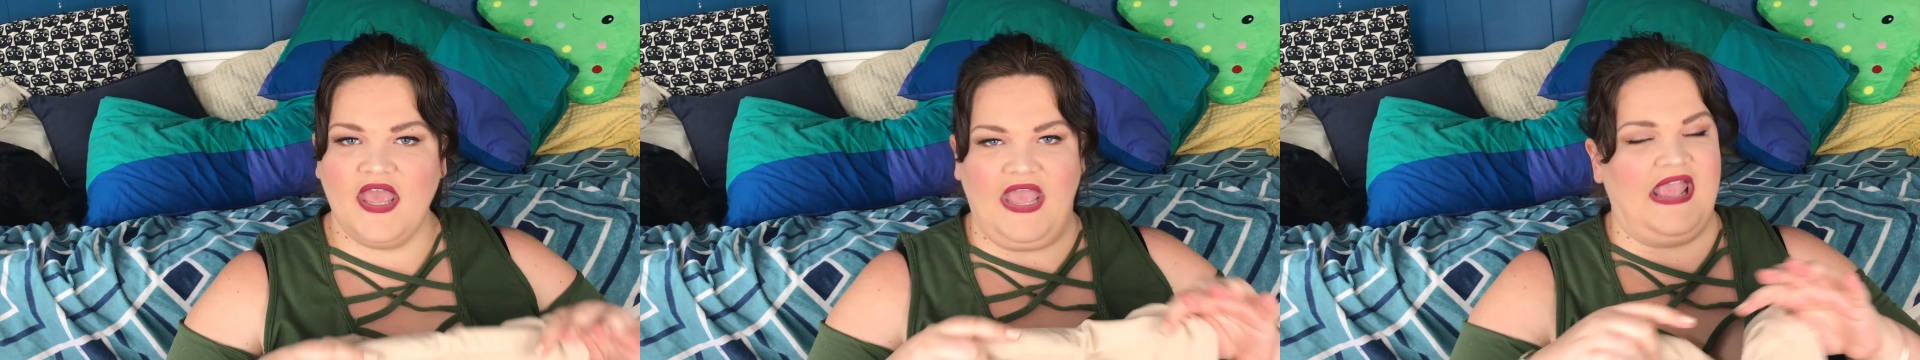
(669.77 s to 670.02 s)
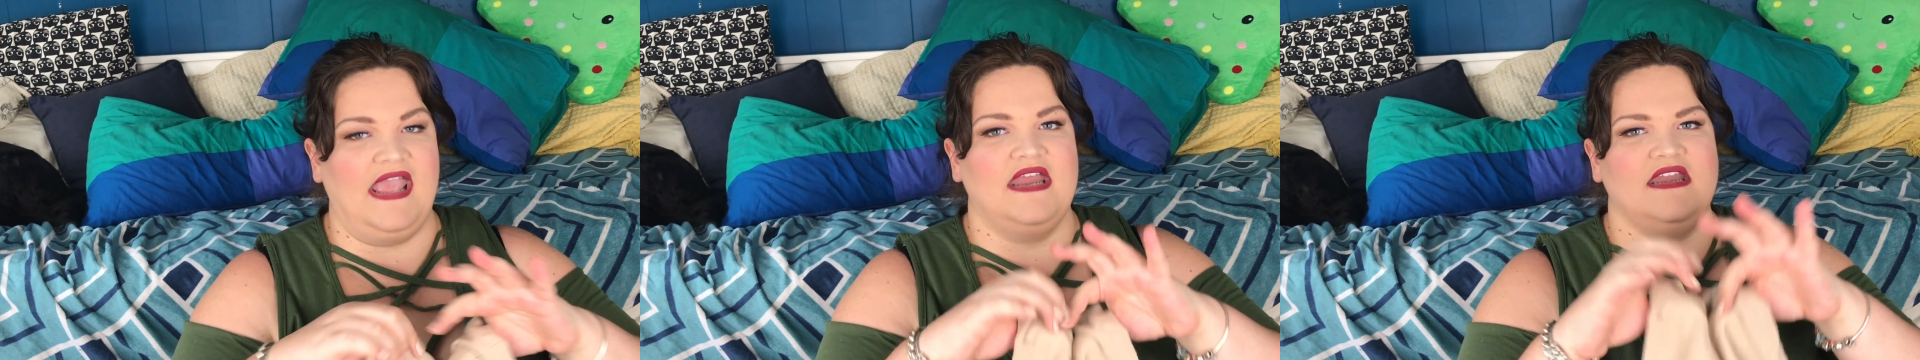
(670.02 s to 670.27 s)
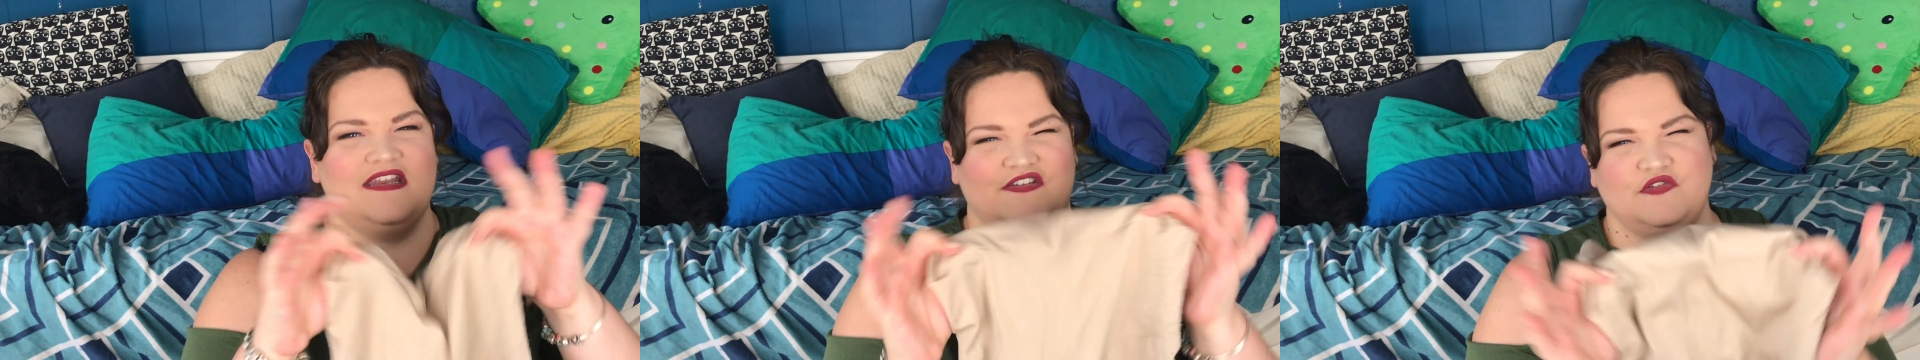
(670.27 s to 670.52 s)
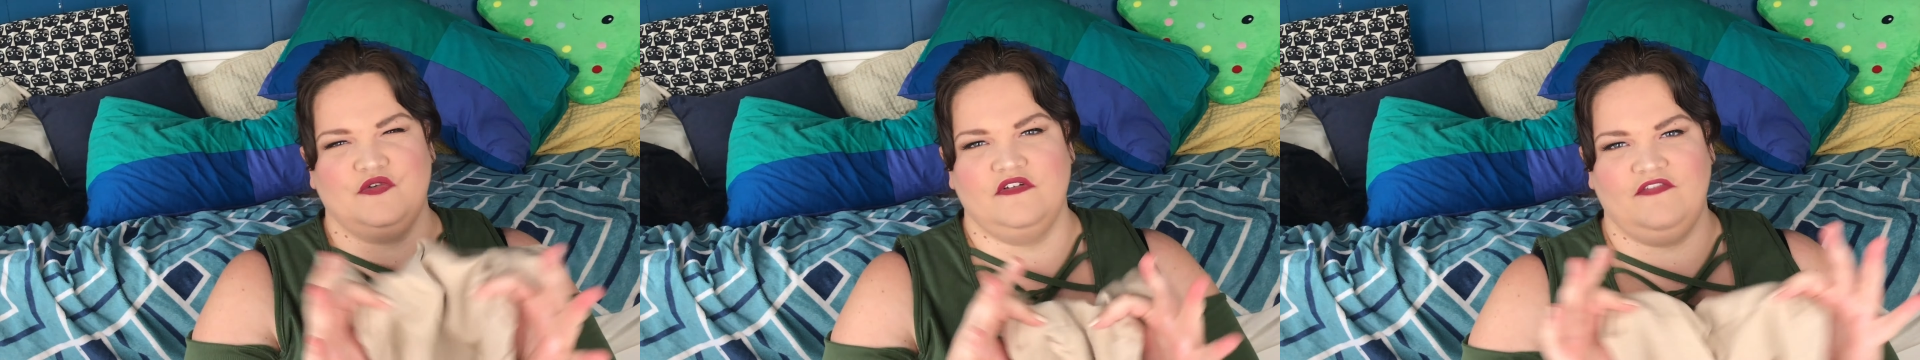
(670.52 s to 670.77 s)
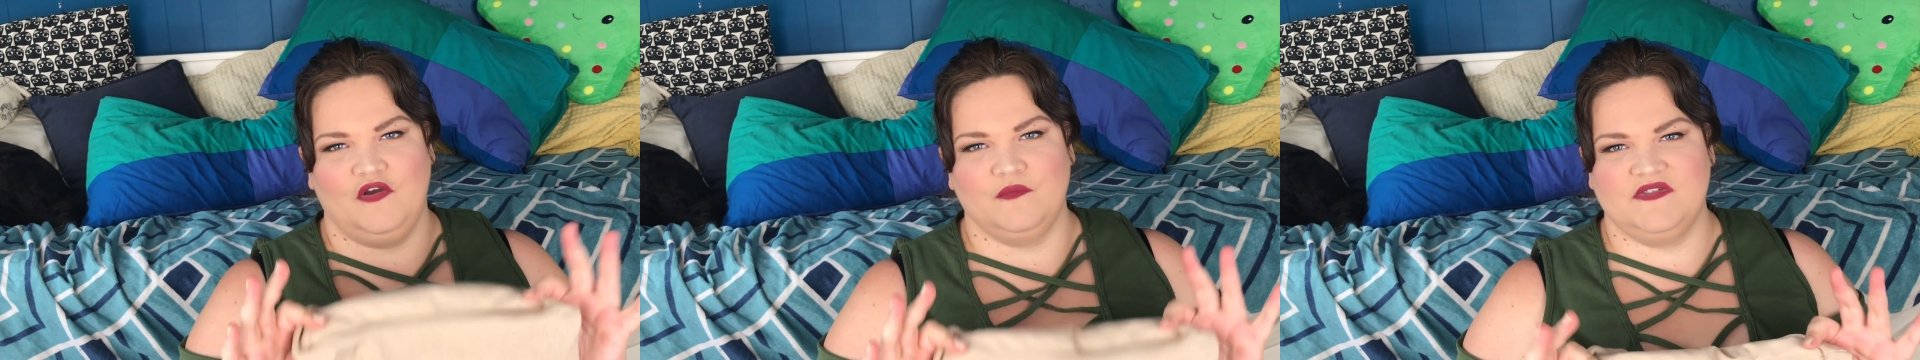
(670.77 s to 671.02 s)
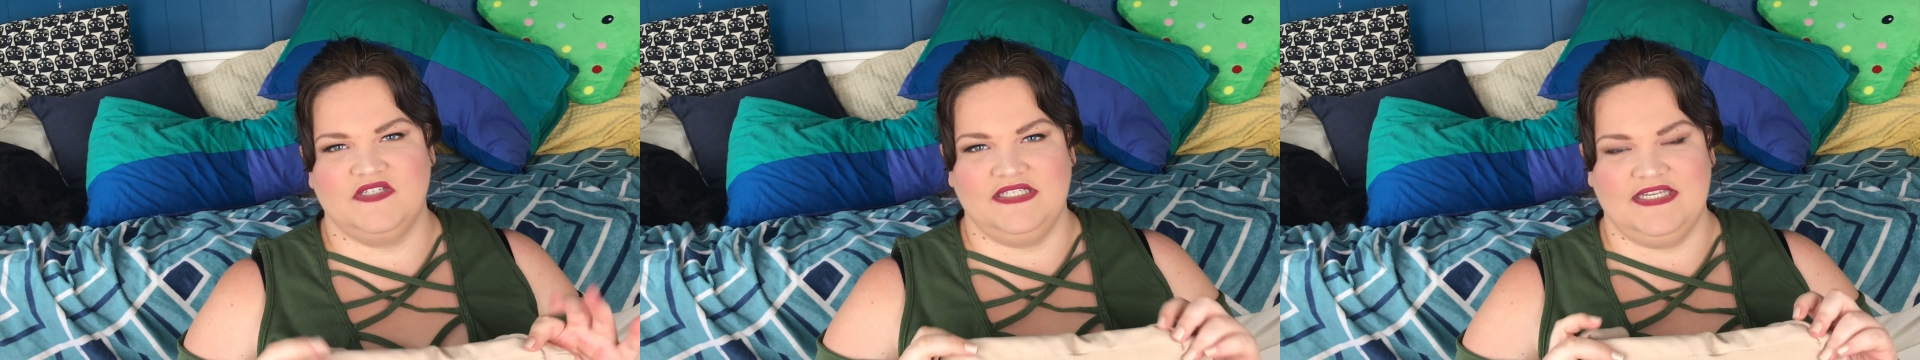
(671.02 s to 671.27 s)
and it sort of
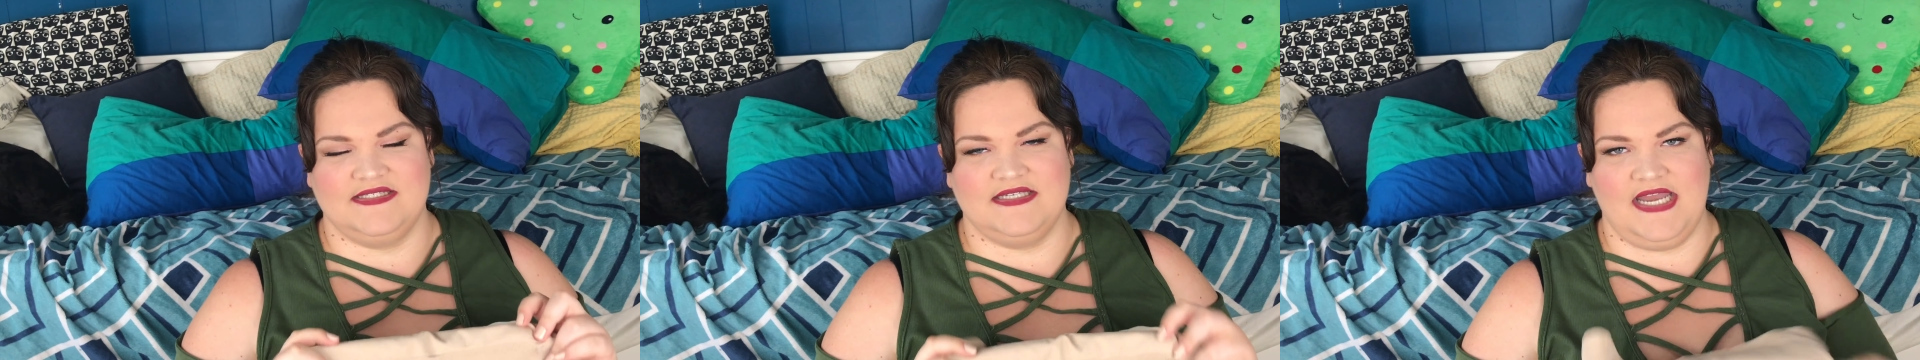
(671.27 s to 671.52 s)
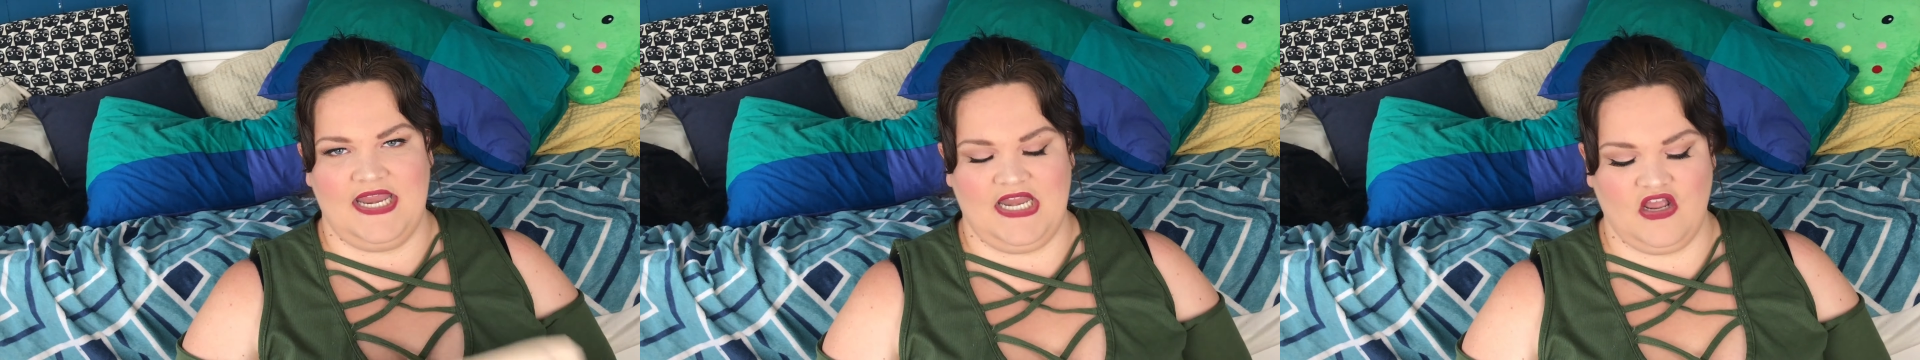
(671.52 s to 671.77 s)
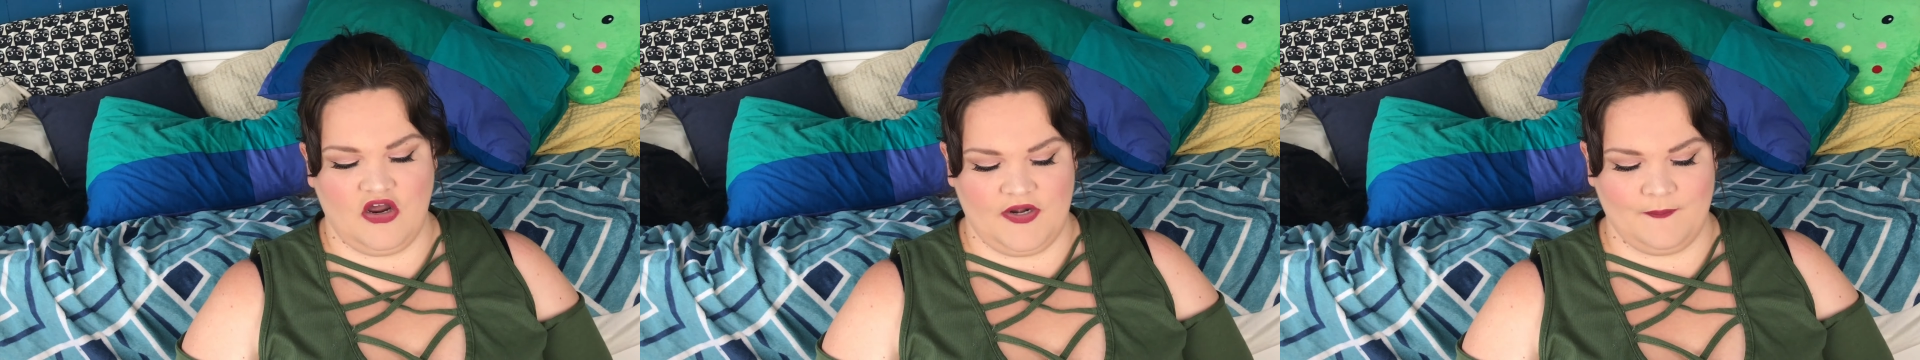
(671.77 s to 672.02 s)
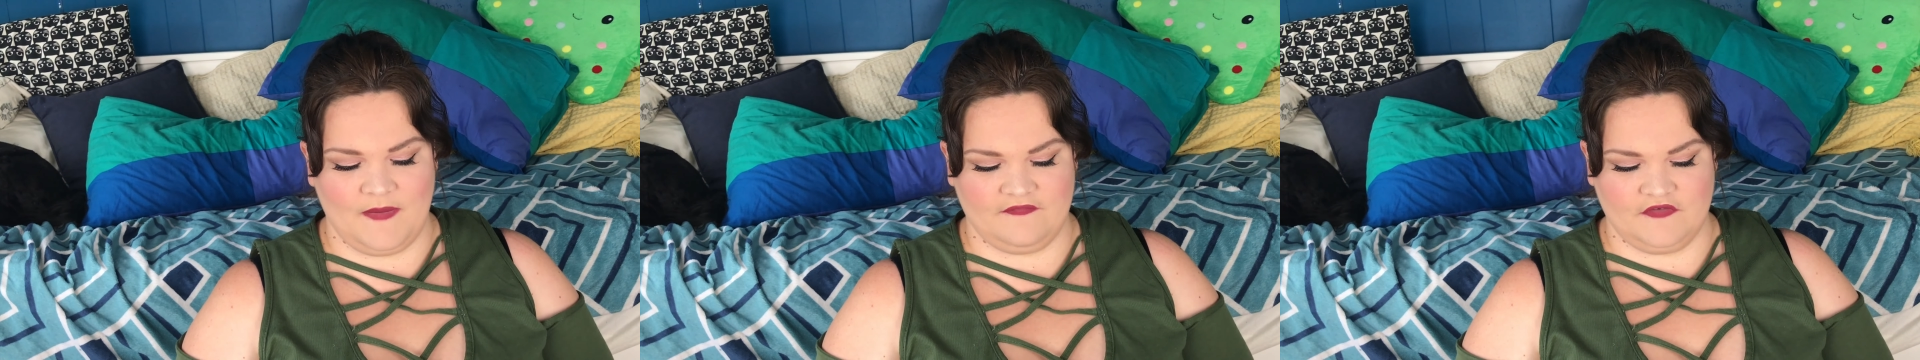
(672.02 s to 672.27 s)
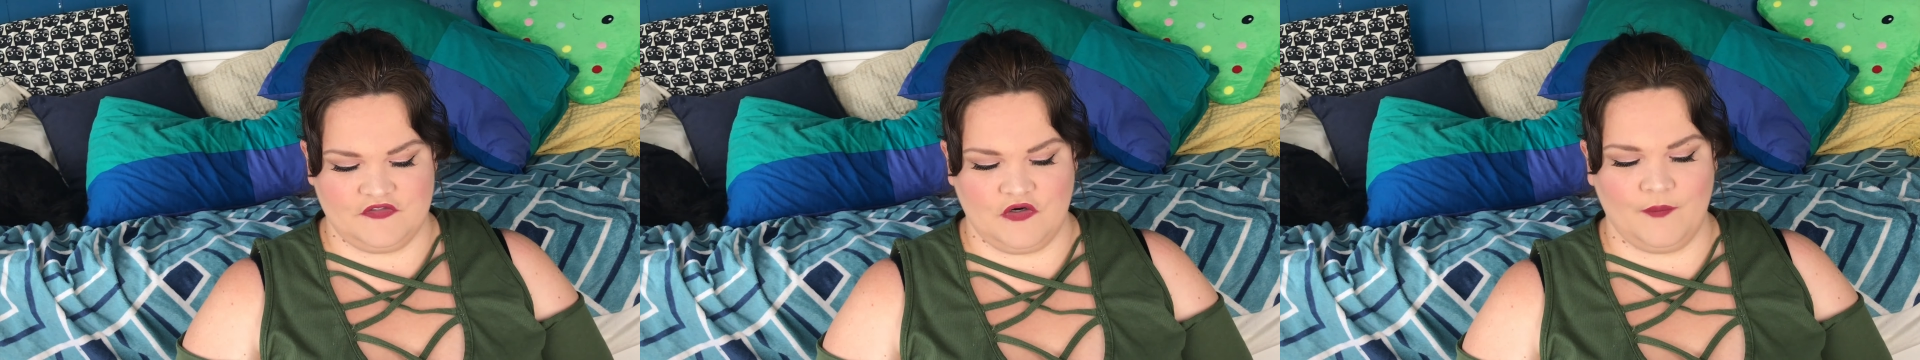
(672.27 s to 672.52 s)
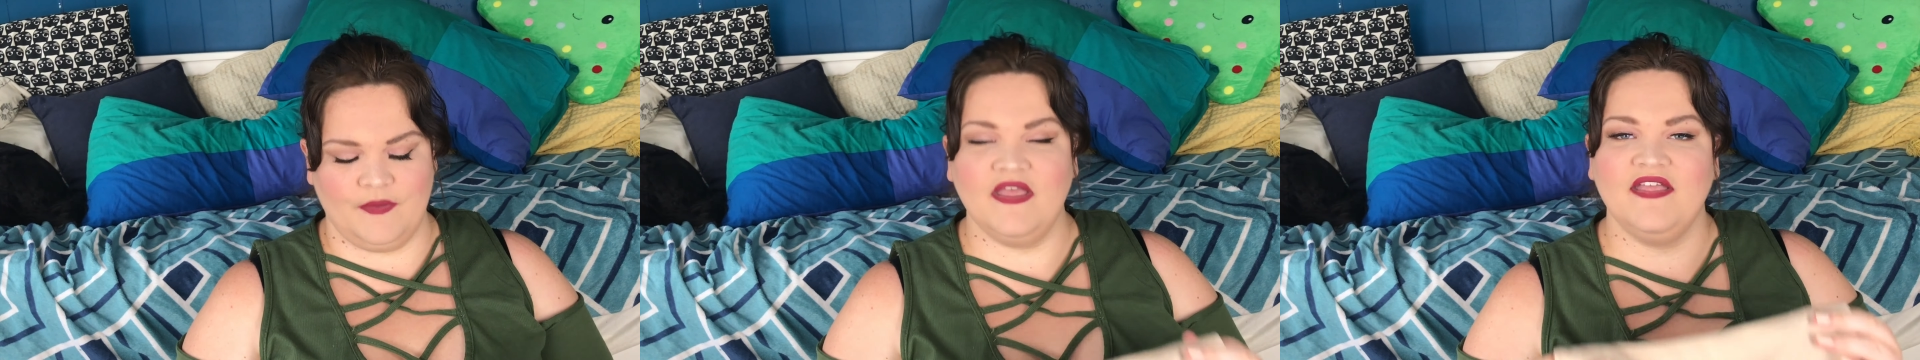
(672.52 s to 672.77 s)
helps to lessen any kind of muffin top